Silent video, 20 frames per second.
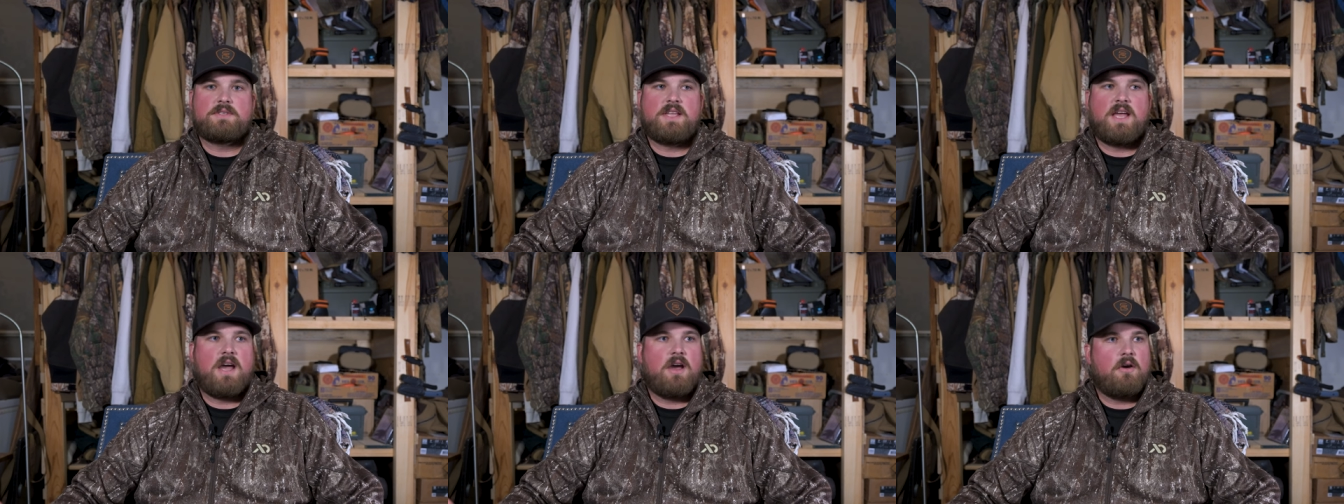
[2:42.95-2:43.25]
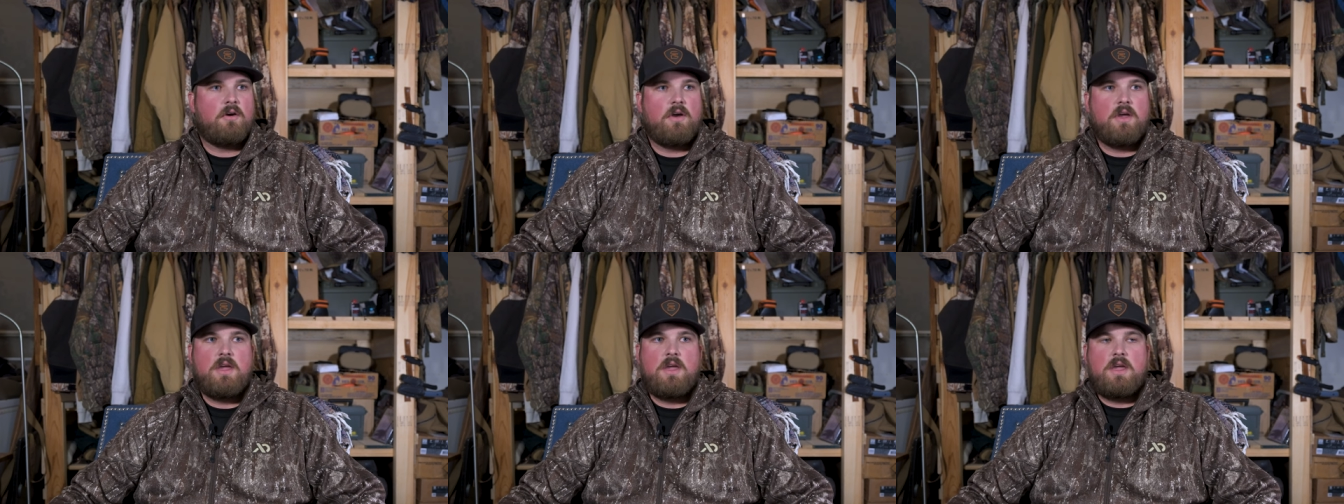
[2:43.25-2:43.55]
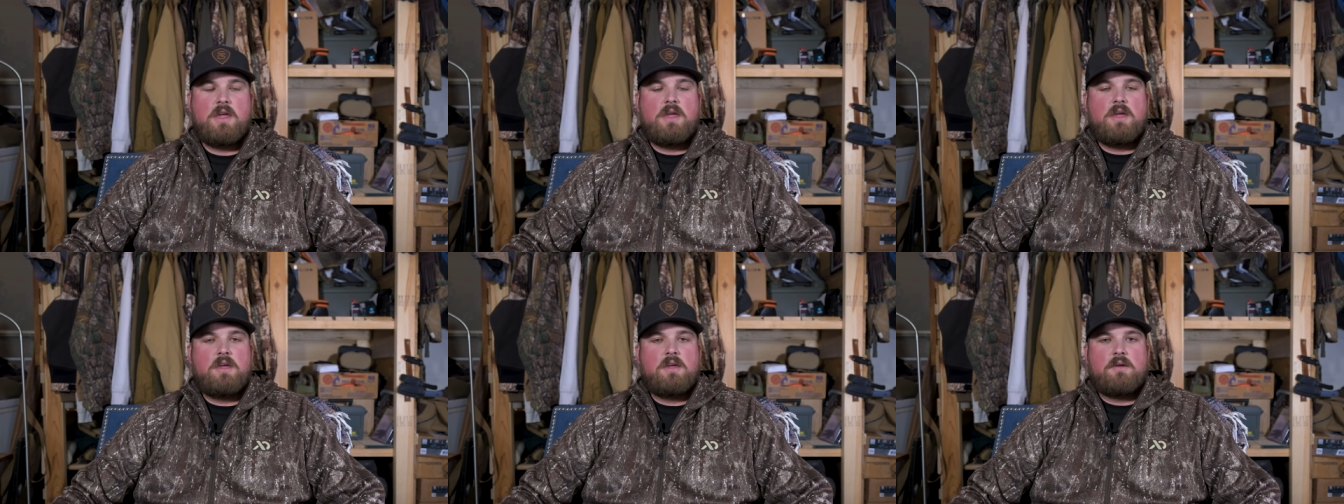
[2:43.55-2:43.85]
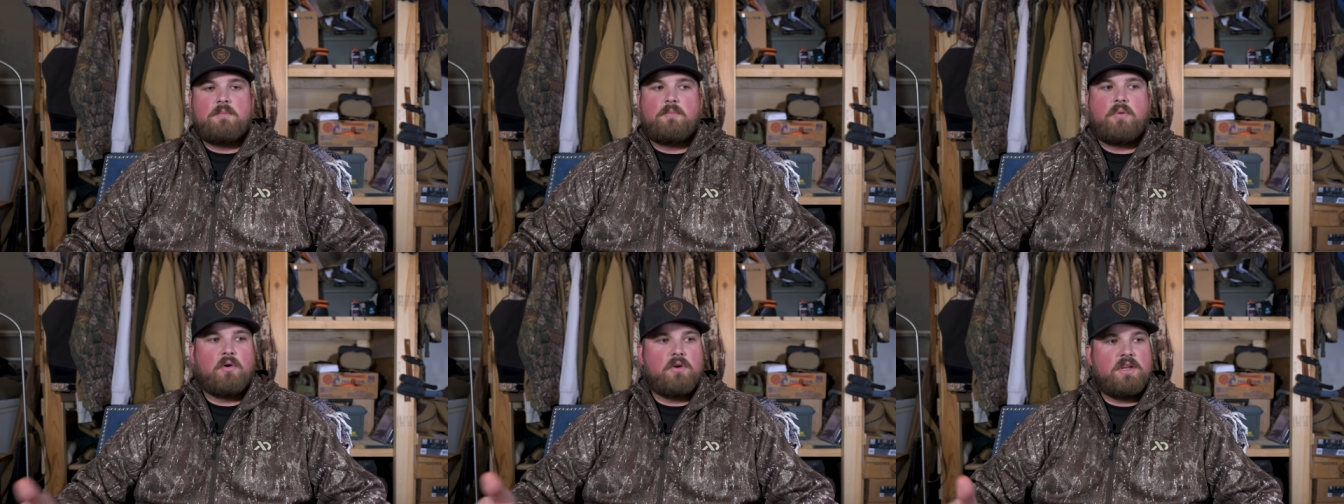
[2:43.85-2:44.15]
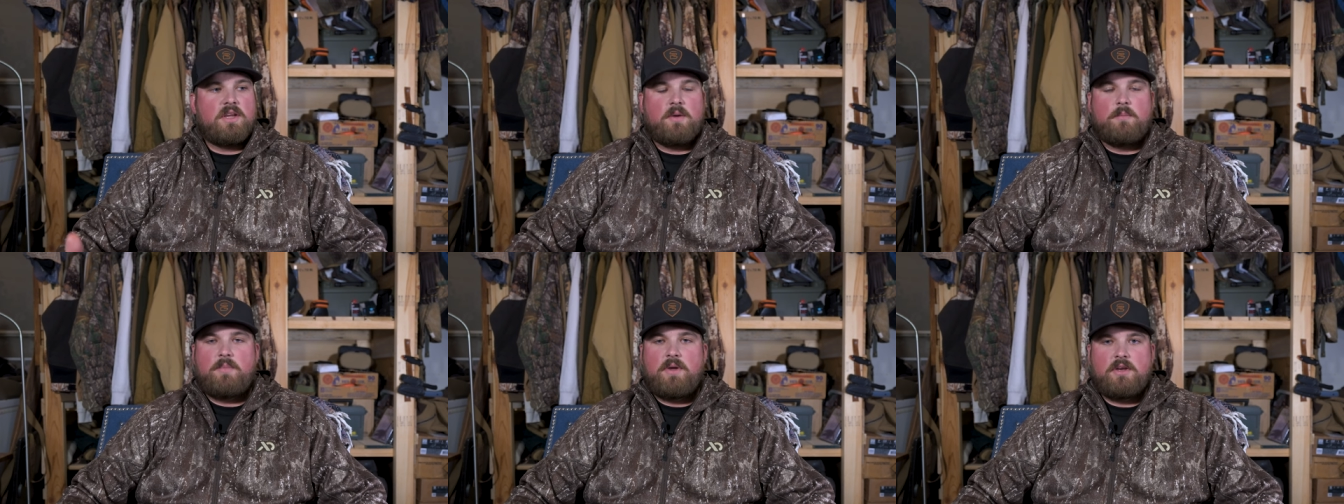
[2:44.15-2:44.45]
Now,
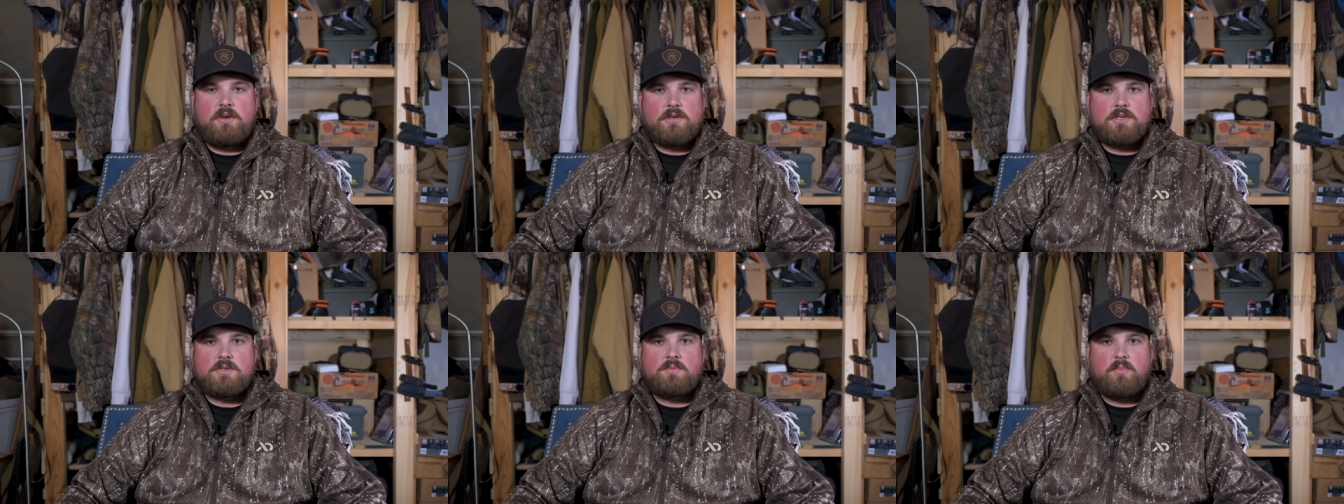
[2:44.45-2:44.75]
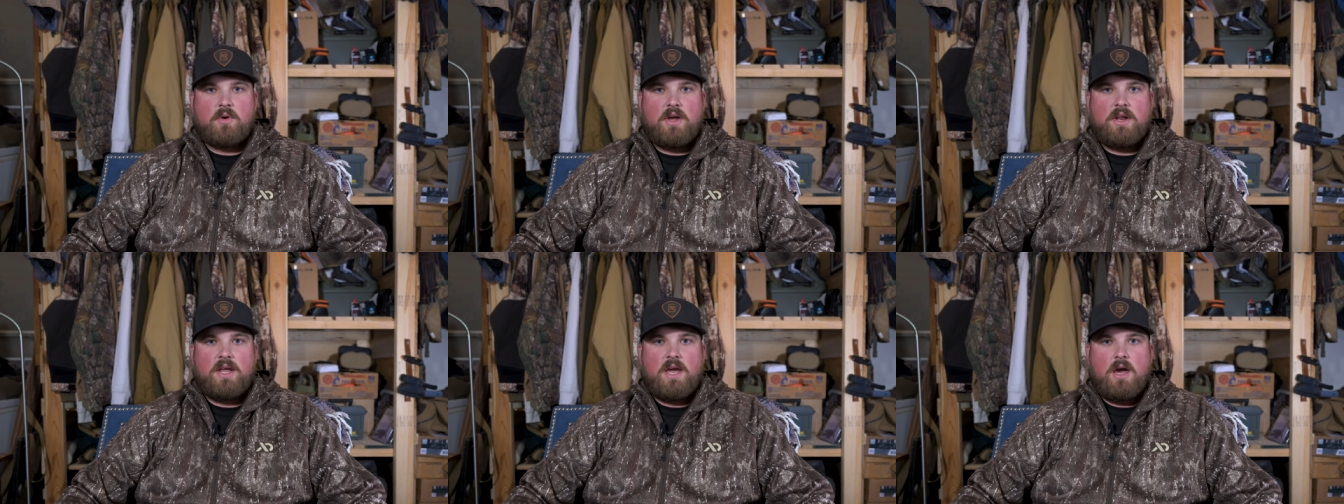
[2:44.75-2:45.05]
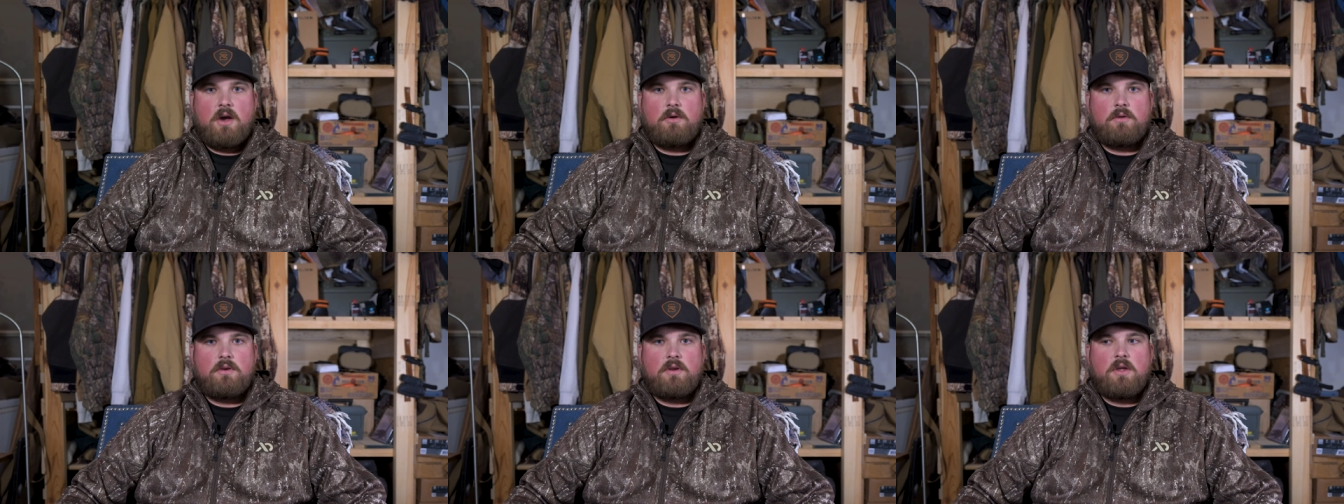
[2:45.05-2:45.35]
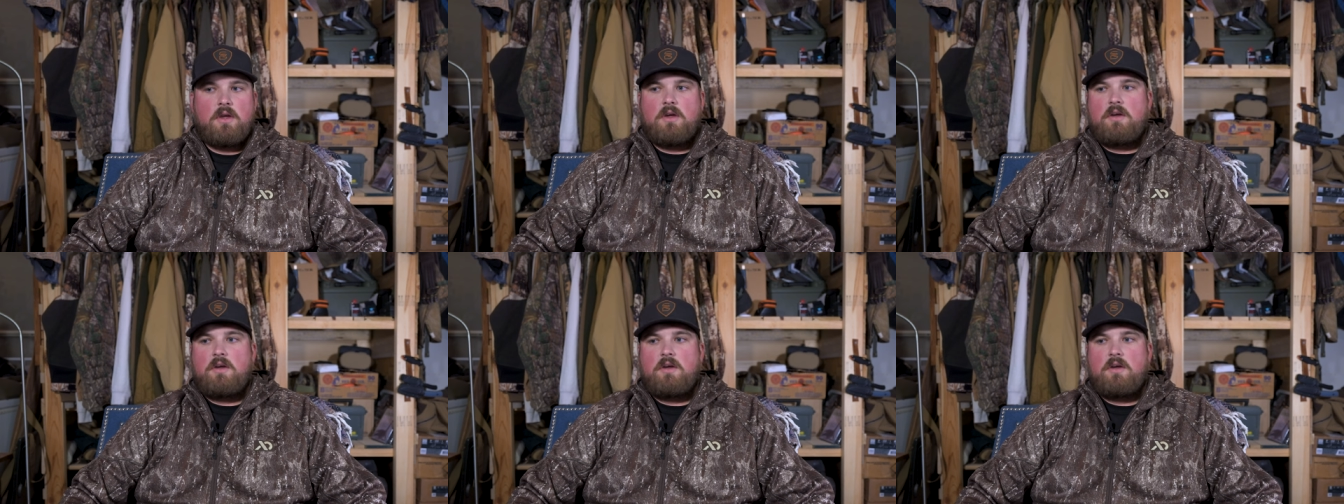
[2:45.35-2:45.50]
putting a bigger spread out